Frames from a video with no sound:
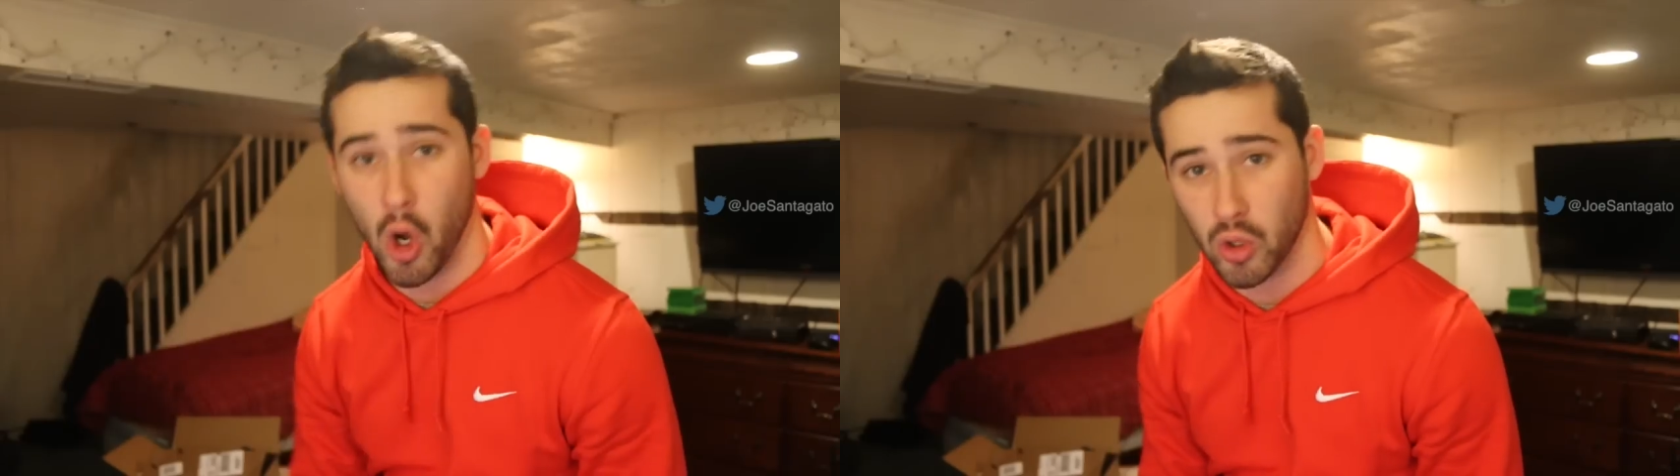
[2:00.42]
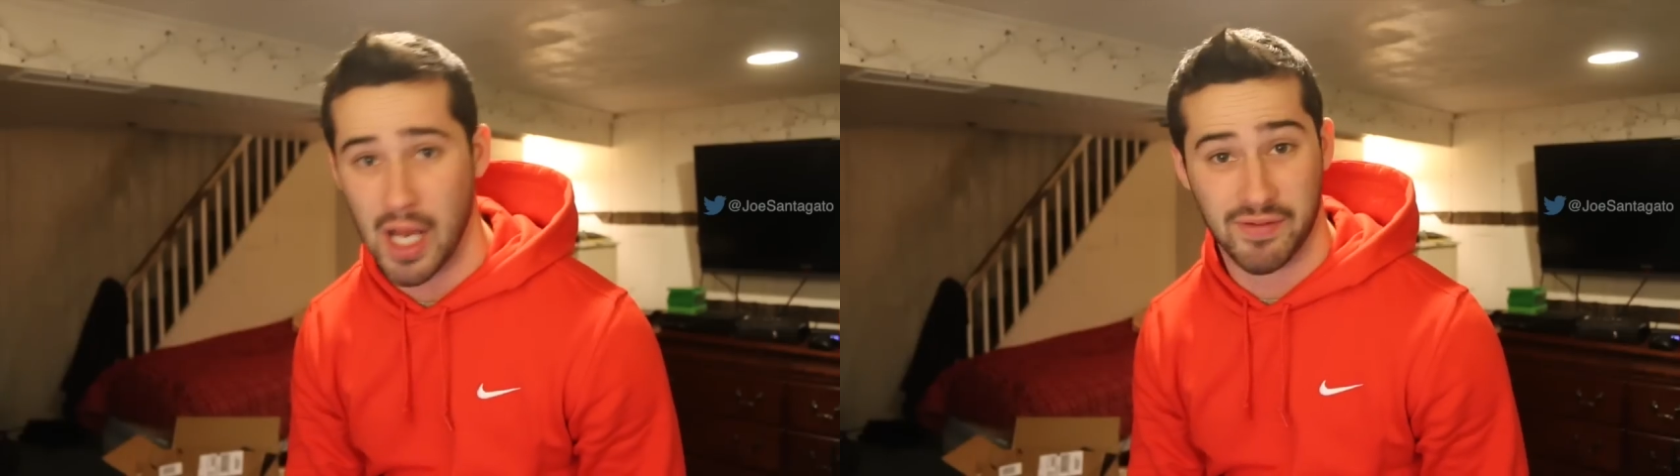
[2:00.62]

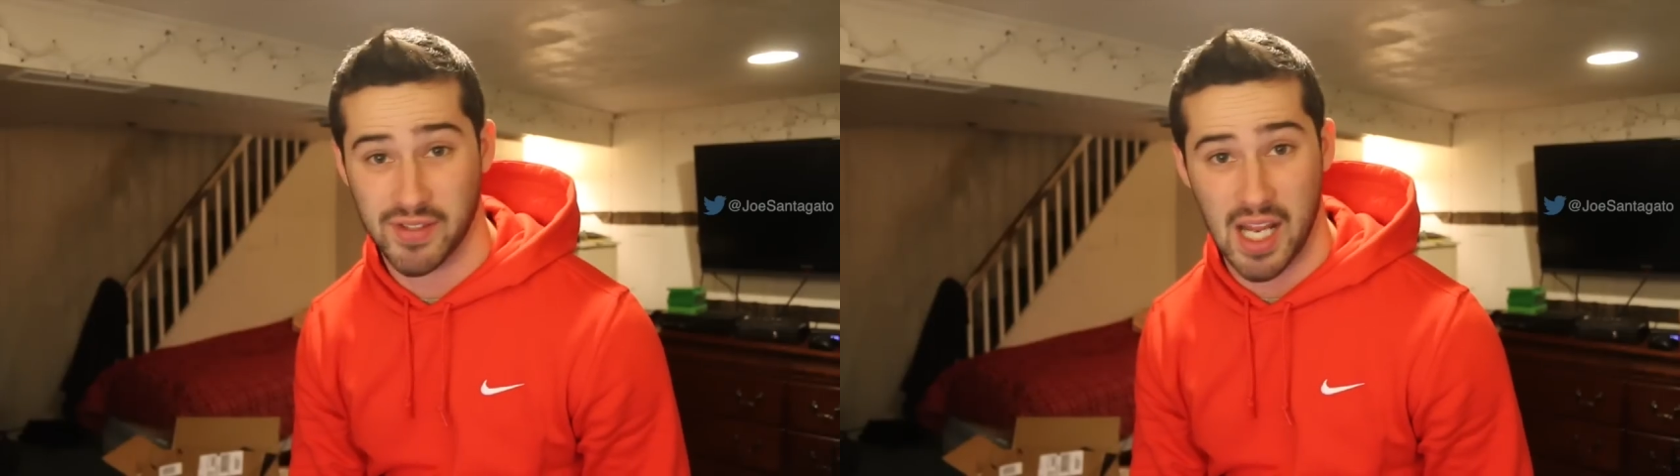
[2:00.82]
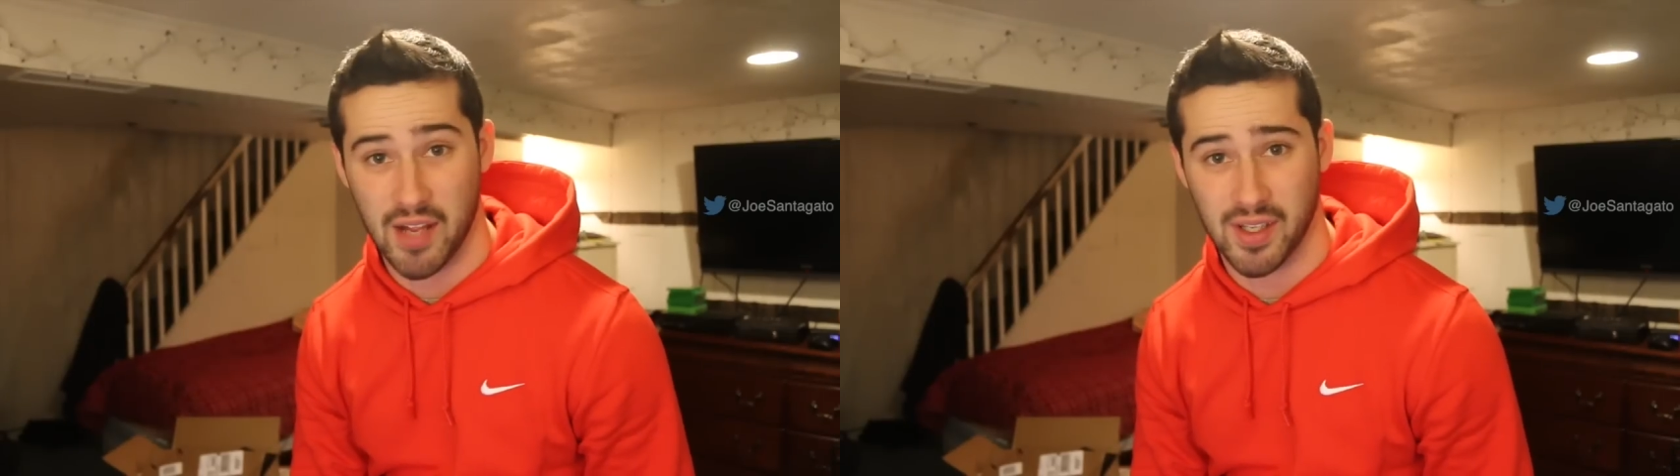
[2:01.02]
whole life
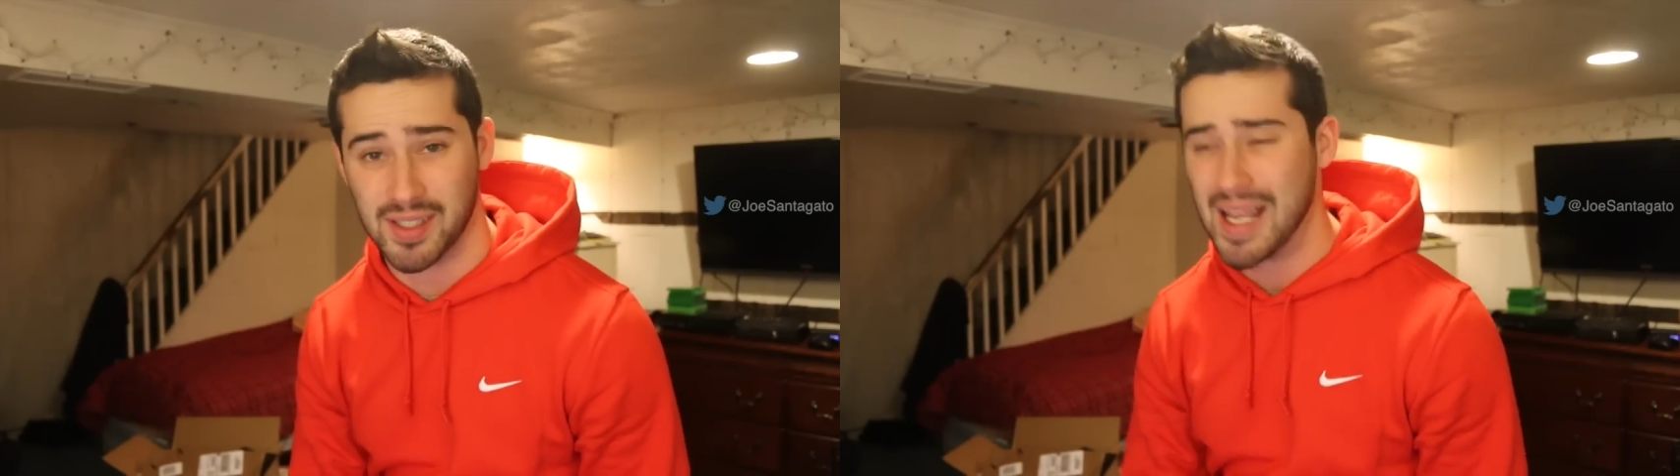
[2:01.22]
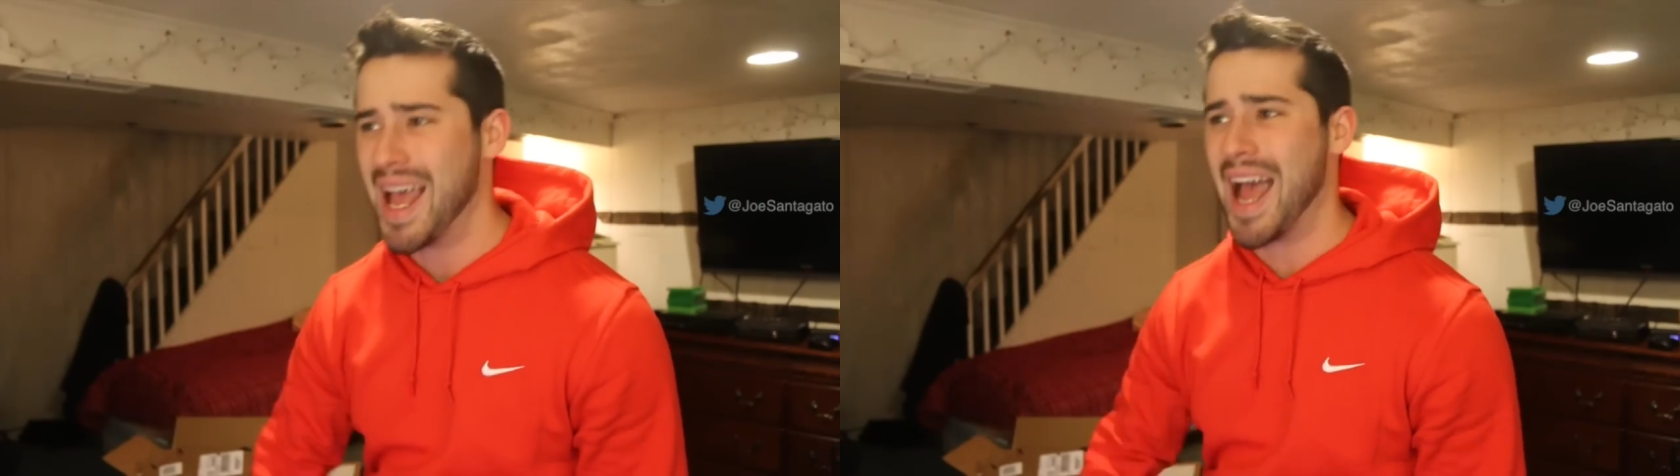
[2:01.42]

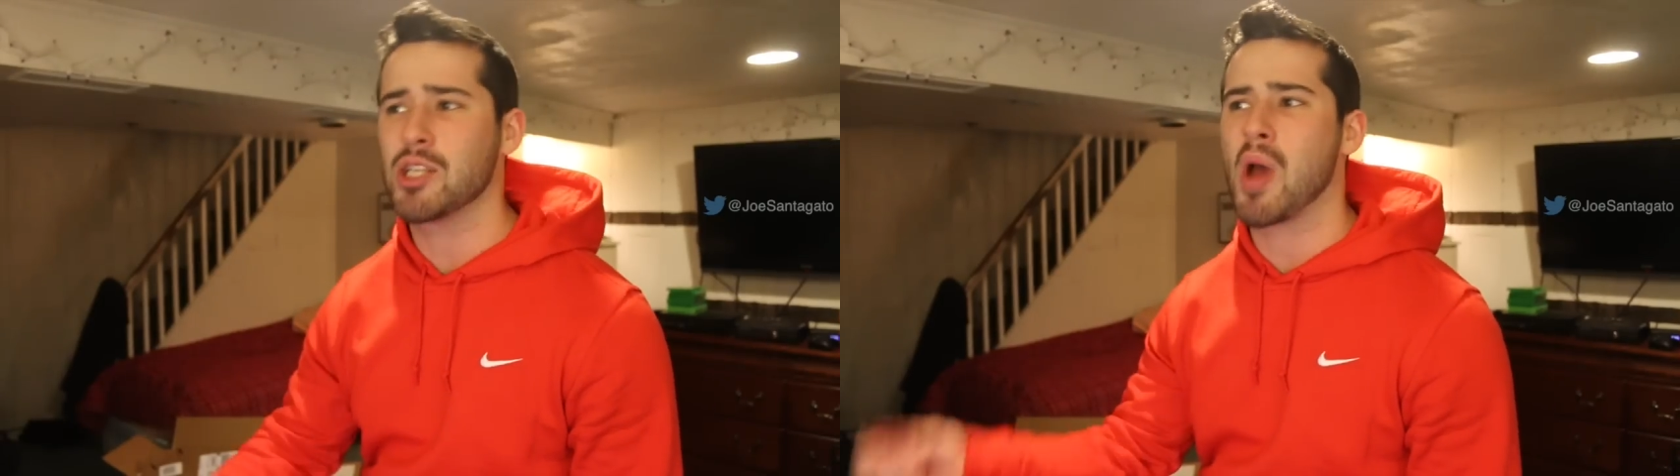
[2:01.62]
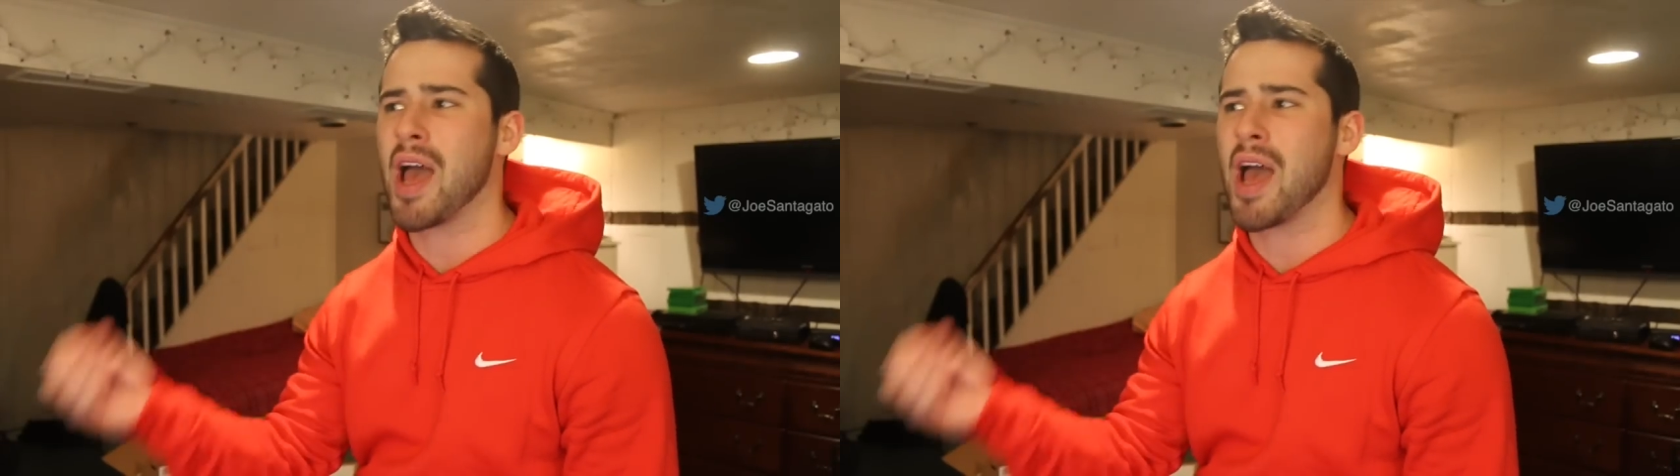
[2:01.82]
savings, and you